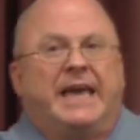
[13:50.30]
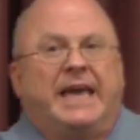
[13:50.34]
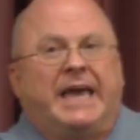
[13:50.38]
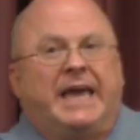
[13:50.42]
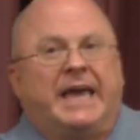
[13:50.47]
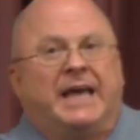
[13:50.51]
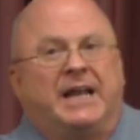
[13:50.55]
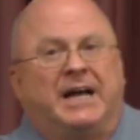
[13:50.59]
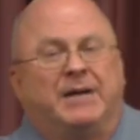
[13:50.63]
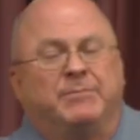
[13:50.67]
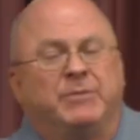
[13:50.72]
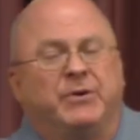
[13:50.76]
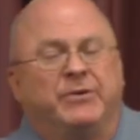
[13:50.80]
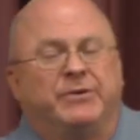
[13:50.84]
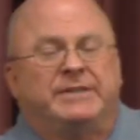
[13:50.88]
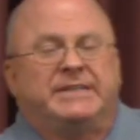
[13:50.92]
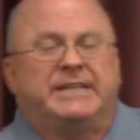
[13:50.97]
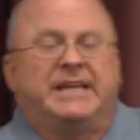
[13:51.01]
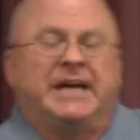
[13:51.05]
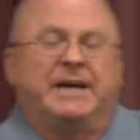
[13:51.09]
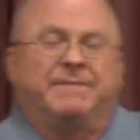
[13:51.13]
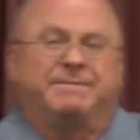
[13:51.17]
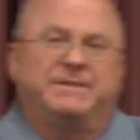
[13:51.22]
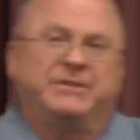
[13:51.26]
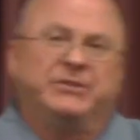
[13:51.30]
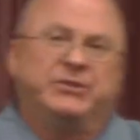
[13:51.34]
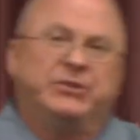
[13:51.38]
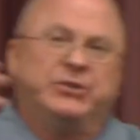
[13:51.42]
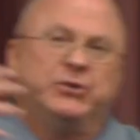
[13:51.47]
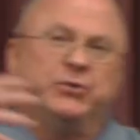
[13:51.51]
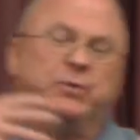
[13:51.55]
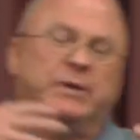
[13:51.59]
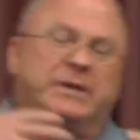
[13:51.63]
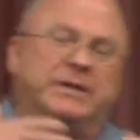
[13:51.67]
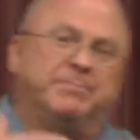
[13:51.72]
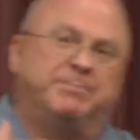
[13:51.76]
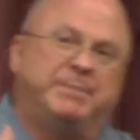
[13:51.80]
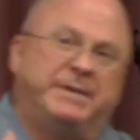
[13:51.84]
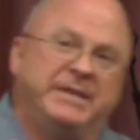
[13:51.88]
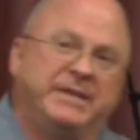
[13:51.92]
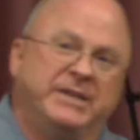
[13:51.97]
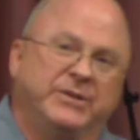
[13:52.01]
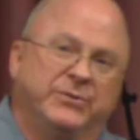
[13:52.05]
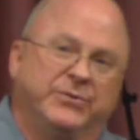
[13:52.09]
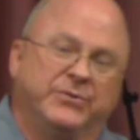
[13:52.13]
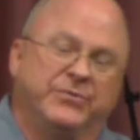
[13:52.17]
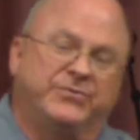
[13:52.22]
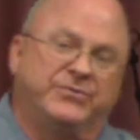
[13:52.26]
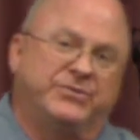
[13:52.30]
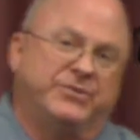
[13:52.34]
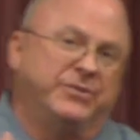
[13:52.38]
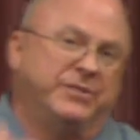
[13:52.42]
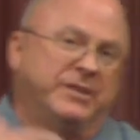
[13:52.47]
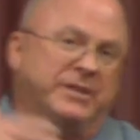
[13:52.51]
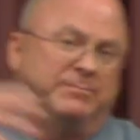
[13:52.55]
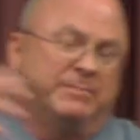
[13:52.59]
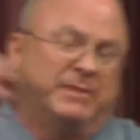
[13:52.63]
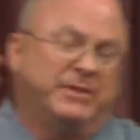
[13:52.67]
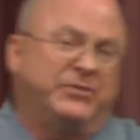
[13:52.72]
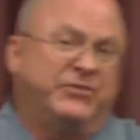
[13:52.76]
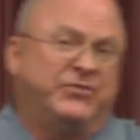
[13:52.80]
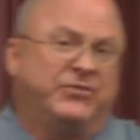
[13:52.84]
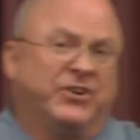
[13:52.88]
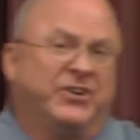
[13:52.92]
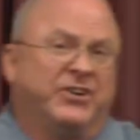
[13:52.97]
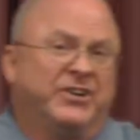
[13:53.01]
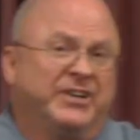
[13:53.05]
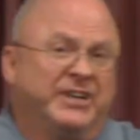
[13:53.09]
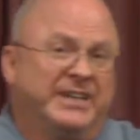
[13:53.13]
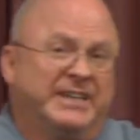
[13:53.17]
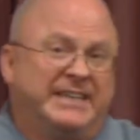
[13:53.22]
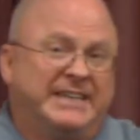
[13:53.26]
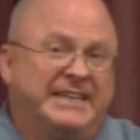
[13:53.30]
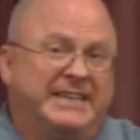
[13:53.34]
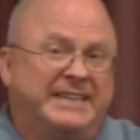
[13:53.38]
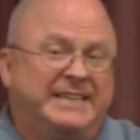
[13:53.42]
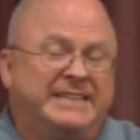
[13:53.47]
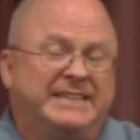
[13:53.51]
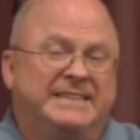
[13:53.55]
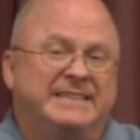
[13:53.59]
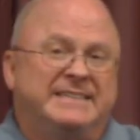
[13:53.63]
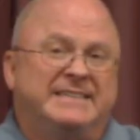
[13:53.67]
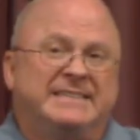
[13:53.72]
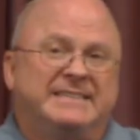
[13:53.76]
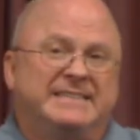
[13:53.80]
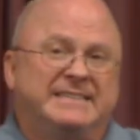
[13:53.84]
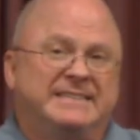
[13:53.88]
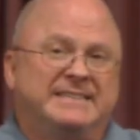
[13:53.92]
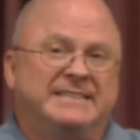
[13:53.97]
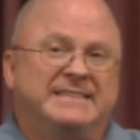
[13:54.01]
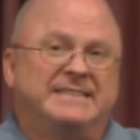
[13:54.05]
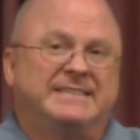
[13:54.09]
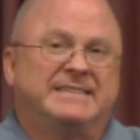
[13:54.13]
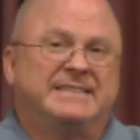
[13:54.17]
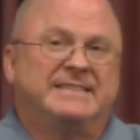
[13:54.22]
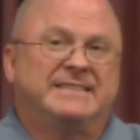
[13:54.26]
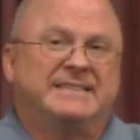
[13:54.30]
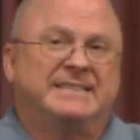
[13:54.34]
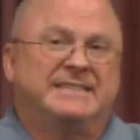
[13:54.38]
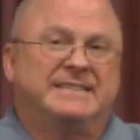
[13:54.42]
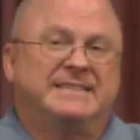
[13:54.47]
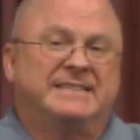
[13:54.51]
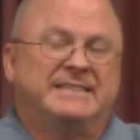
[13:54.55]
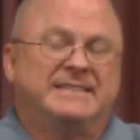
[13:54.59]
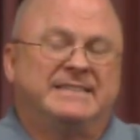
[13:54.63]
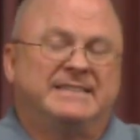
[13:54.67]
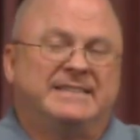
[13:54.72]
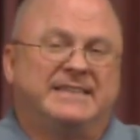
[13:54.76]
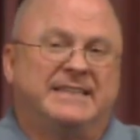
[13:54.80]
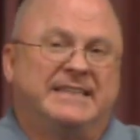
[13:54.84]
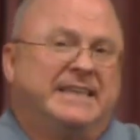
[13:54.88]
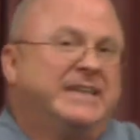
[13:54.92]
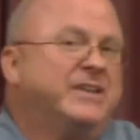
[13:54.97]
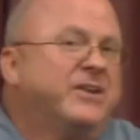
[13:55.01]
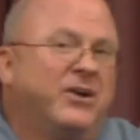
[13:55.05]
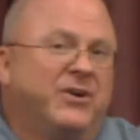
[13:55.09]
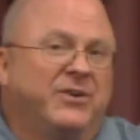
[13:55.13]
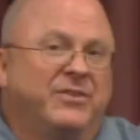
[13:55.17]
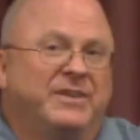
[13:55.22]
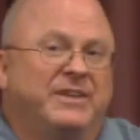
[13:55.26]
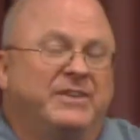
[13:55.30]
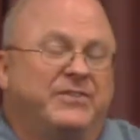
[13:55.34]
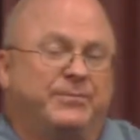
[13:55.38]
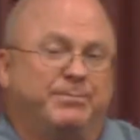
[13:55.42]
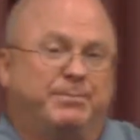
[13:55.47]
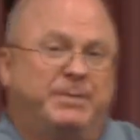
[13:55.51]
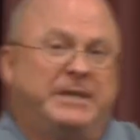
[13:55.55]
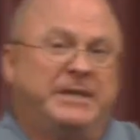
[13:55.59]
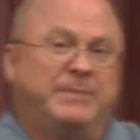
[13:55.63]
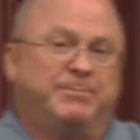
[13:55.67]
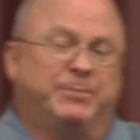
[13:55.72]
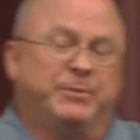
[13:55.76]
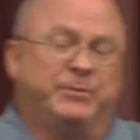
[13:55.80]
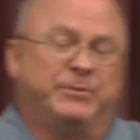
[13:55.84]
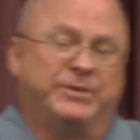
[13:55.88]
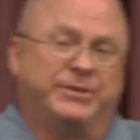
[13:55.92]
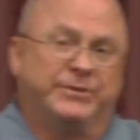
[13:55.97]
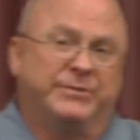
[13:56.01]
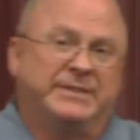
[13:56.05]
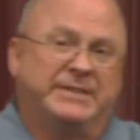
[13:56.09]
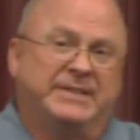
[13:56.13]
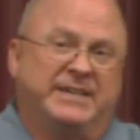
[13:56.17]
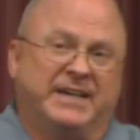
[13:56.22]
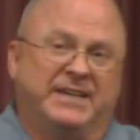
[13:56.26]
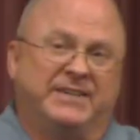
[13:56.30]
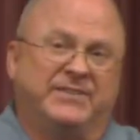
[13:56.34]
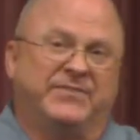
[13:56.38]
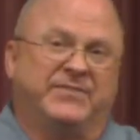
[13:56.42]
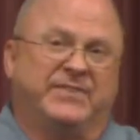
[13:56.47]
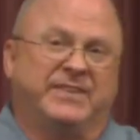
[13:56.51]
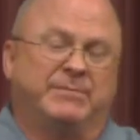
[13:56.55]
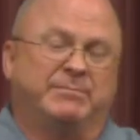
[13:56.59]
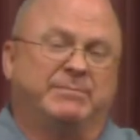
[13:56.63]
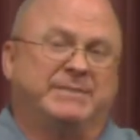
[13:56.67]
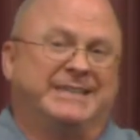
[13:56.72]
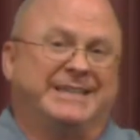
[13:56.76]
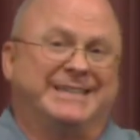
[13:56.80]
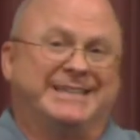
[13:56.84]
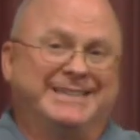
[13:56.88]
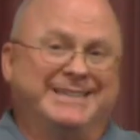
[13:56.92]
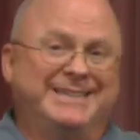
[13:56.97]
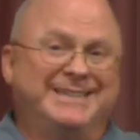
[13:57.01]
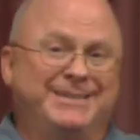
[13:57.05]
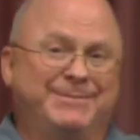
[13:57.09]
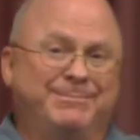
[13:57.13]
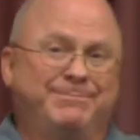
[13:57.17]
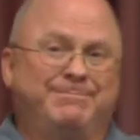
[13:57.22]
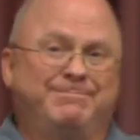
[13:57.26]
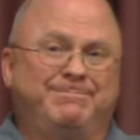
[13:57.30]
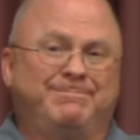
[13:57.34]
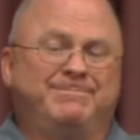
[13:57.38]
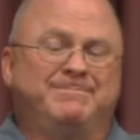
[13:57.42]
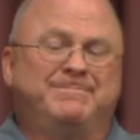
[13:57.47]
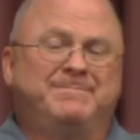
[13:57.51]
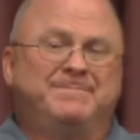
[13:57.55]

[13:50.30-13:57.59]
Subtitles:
And I'm going to have to do what appeals to the majority to get all these people to entice them to come.